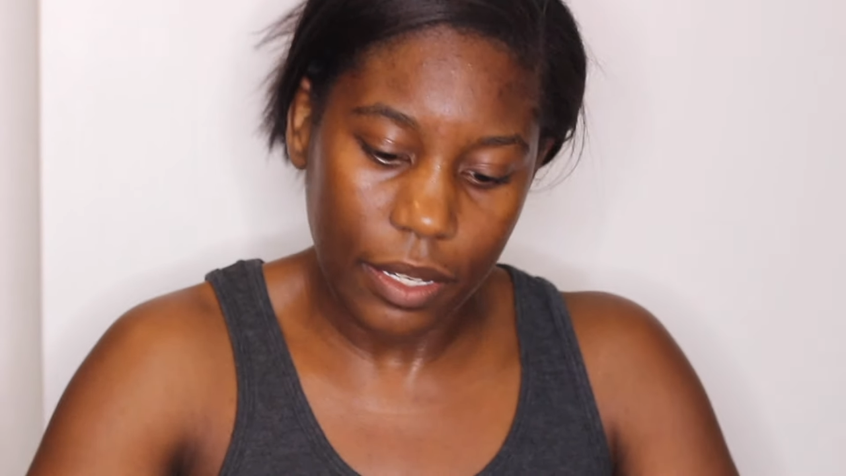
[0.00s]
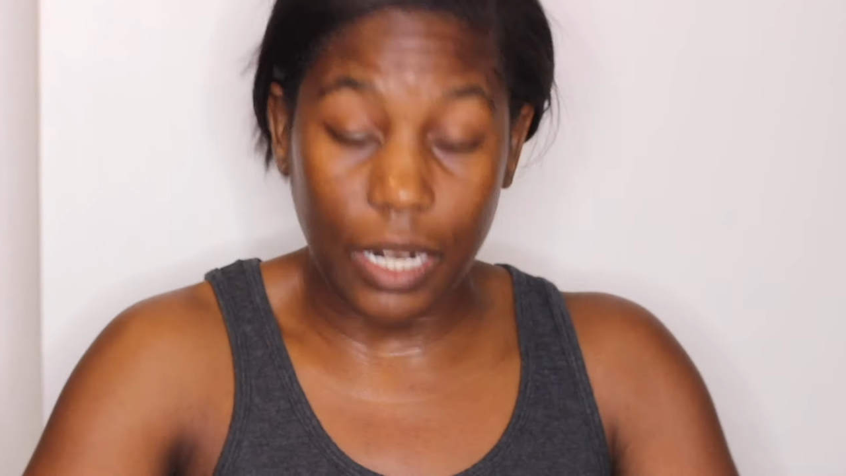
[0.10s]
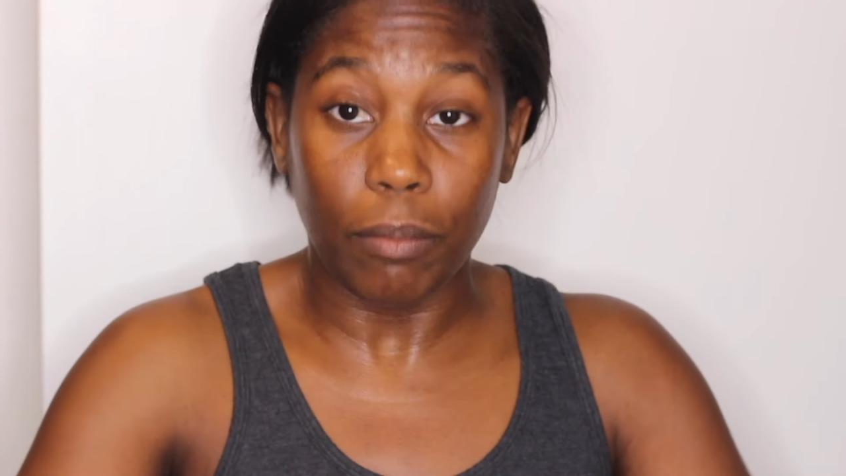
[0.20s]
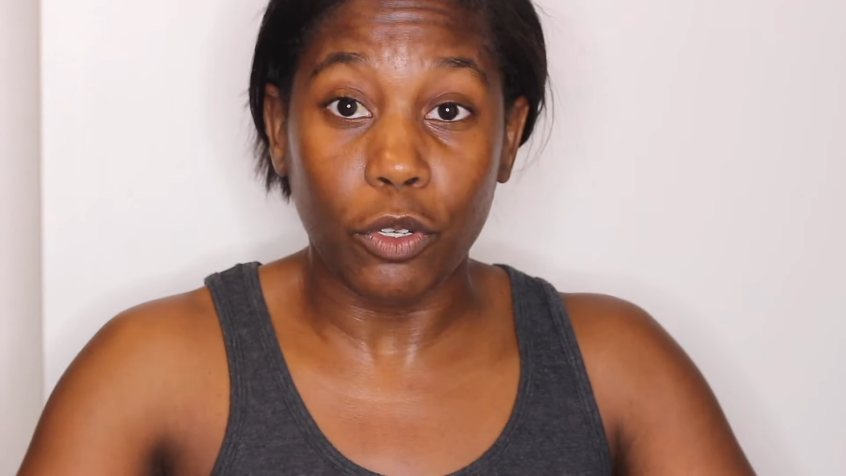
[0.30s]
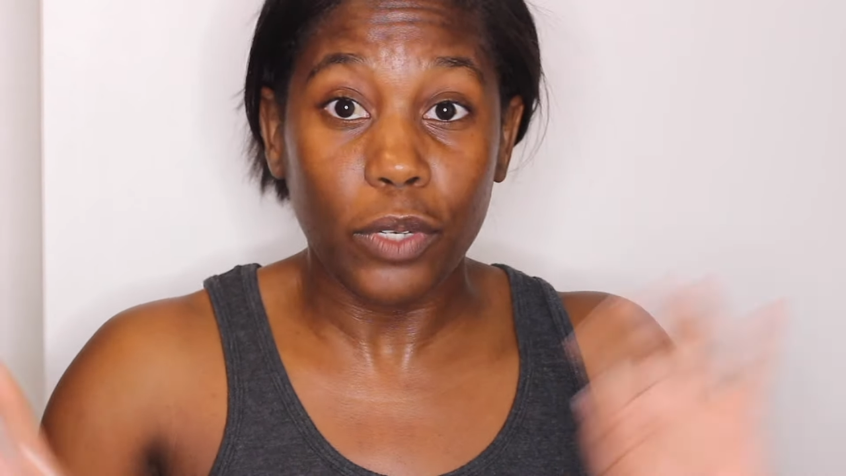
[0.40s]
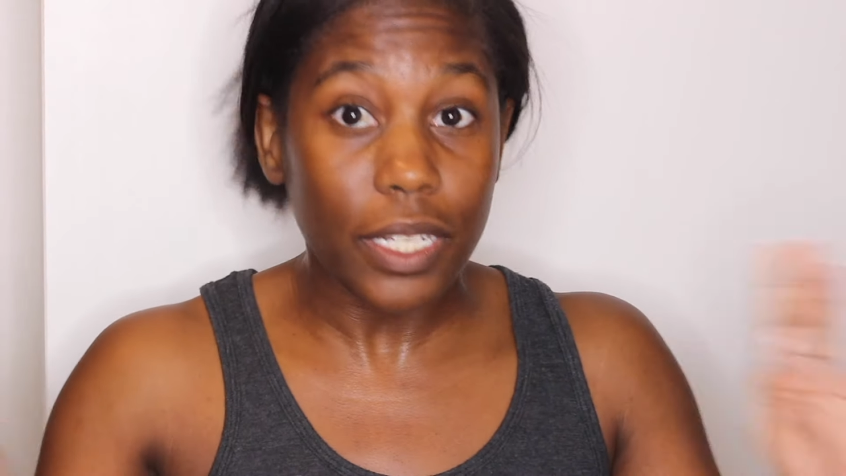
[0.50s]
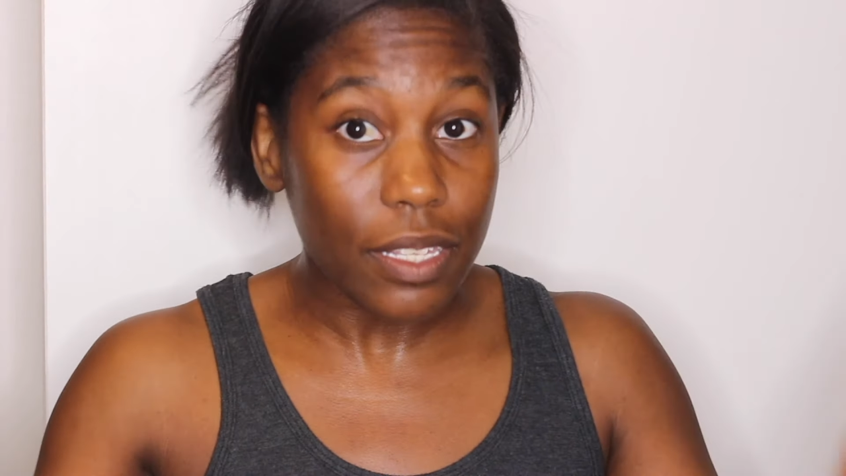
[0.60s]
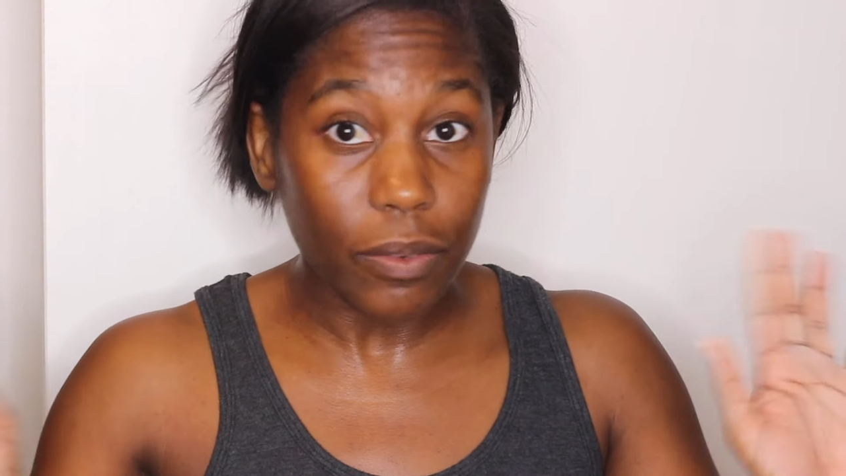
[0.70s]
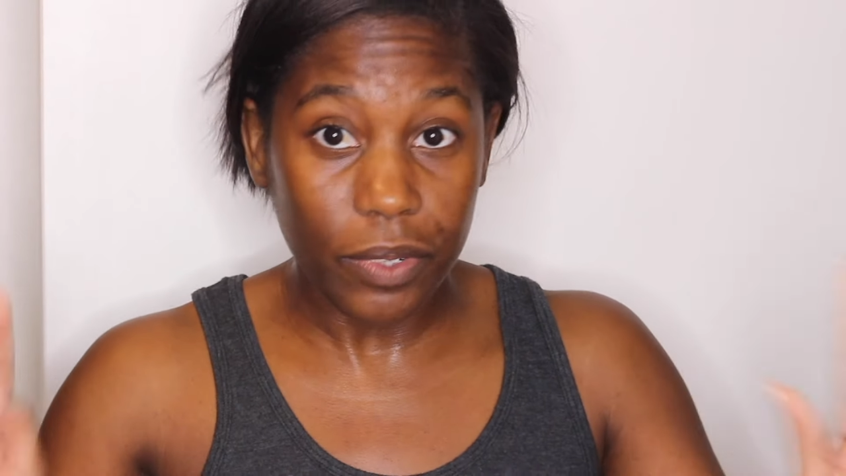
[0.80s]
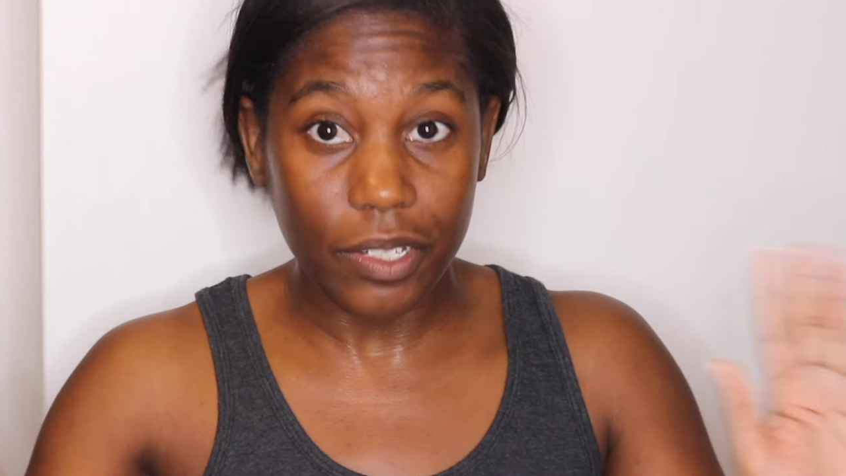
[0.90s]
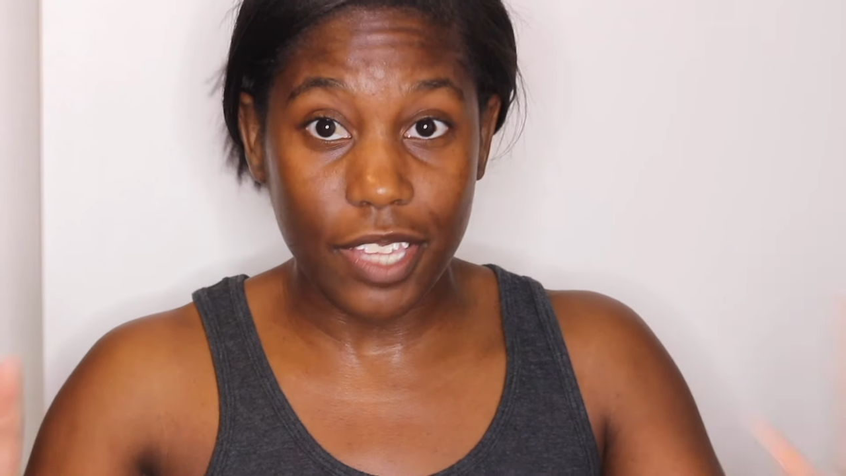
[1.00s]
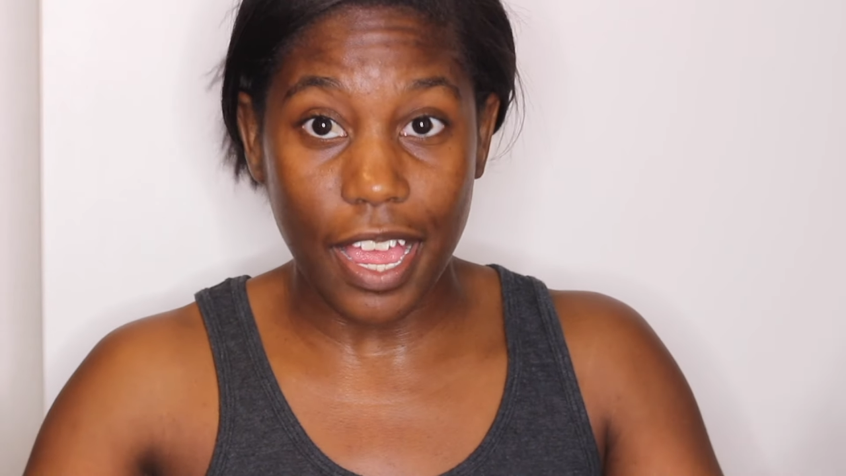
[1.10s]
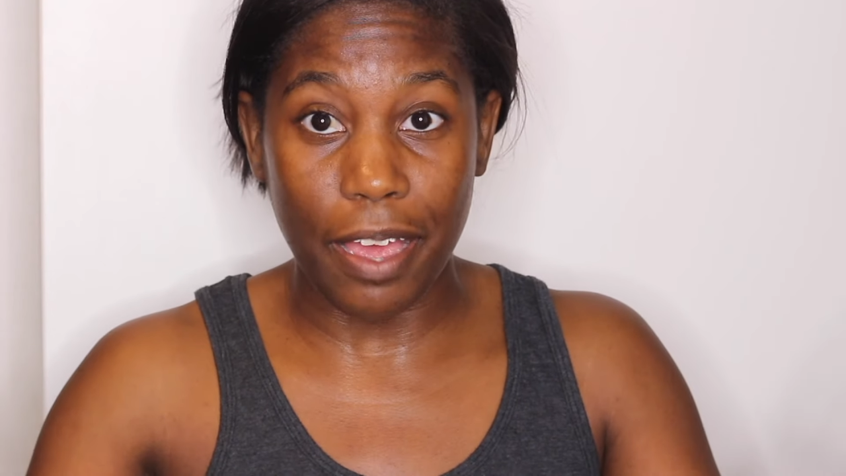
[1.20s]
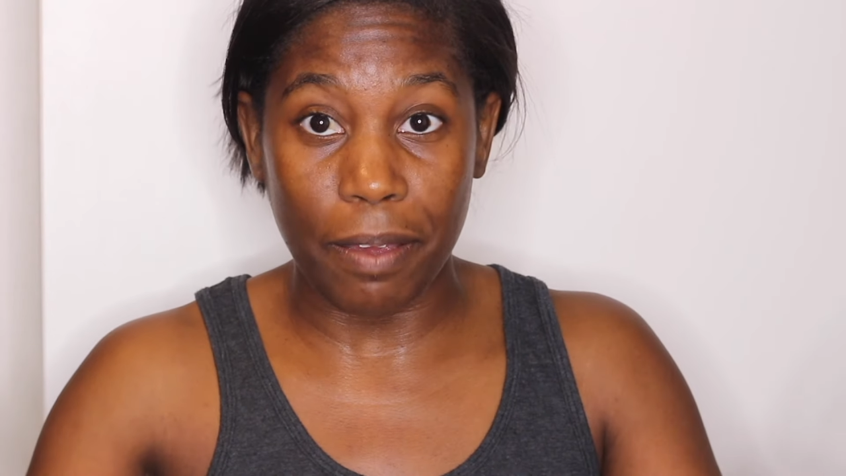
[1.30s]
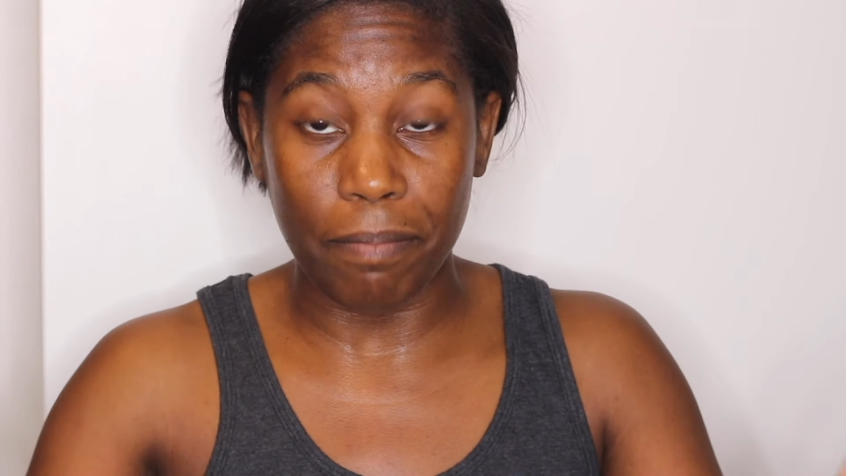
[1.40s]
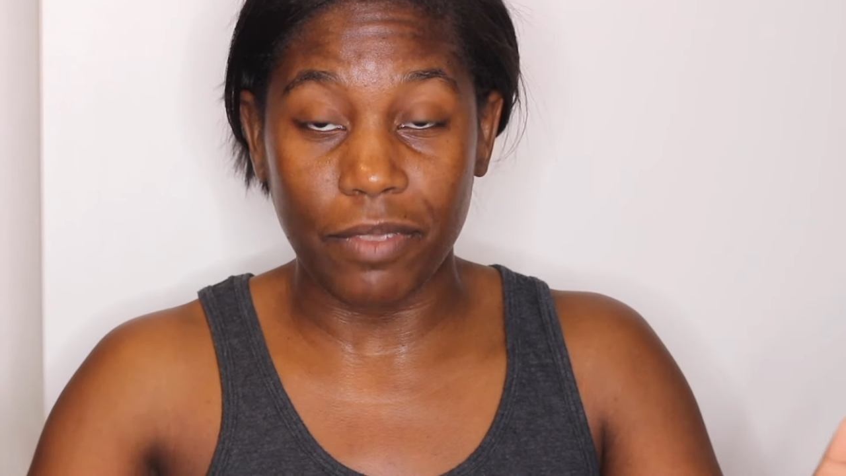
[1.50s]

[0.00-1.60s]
And I'm doing this in real time.